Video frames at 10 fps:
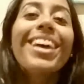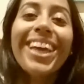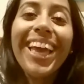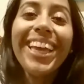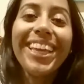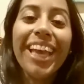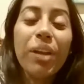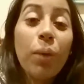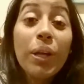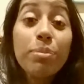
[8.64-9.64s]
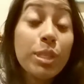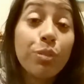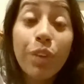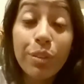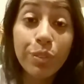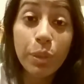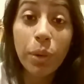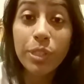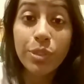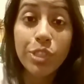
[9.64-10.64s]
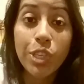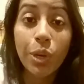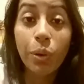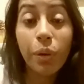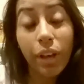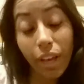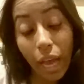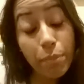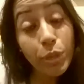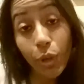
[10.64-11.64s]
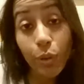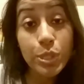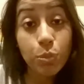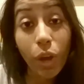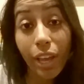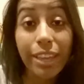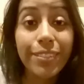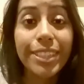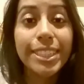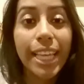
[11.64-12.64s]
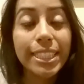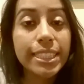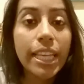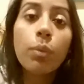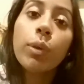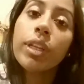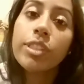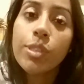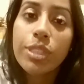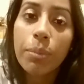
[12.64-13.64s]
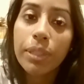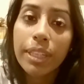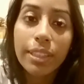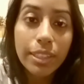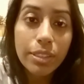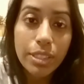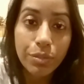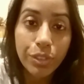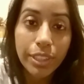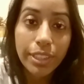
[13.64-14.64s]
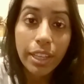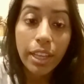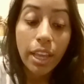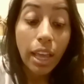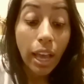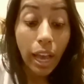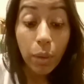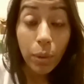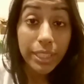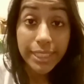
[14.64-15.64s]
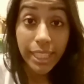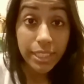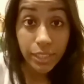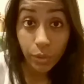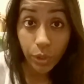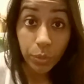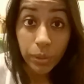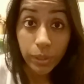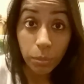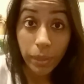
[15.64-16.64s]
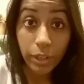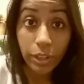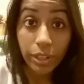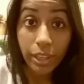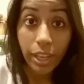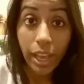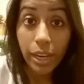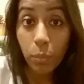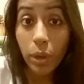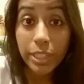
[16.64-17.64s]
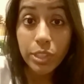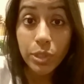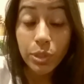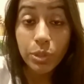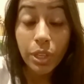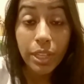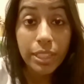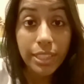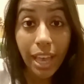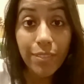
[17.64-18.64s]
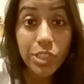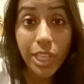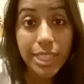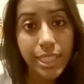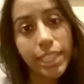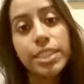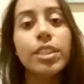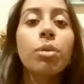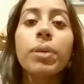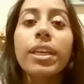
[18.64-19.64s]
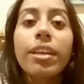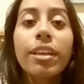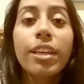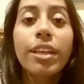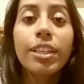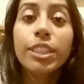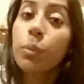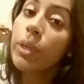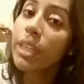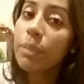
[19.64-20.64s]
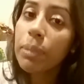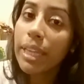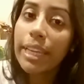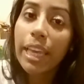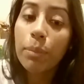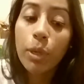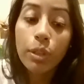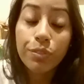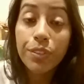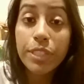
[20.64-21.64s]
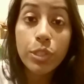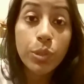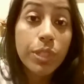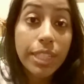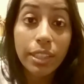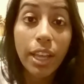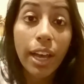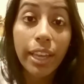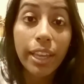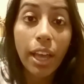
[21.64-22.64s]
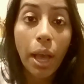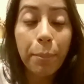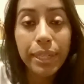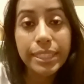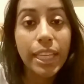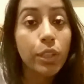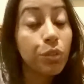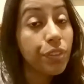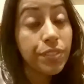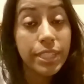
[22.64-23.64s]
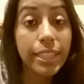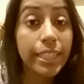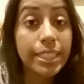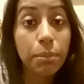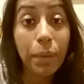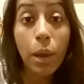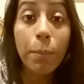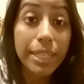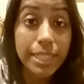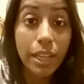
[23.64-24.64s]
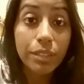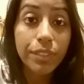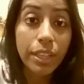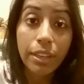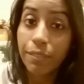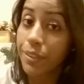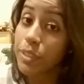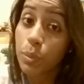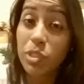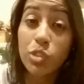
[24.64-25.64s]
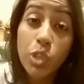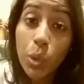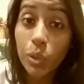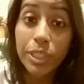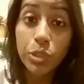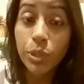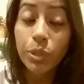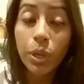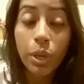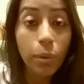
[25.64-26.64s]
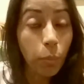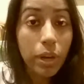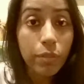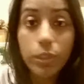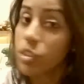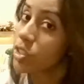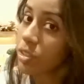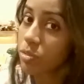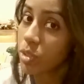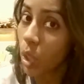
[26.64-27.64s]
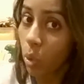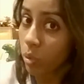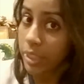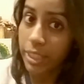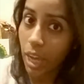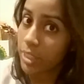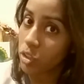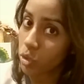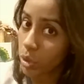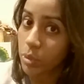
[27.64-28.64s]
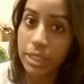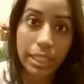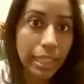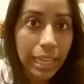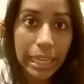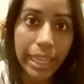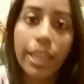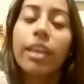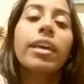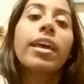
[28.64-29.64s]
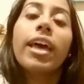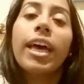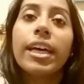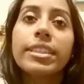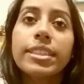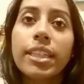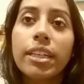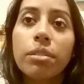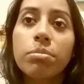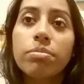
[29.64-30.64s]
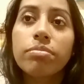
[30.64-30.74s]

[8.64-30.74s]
Hey, and welcome to the Frightfully Wondrous Show. I'm your host, Ra Avis, and today we're going to do something a little different. I wanted to get to know you a little better, and I wanted you to have a chance to get to know me. So we're going to play a game called 50 Truths and a Lie. I'm going to tell you 50 things about myself, 50 which are totally true, one of which is totally not true, it's a lie, and um,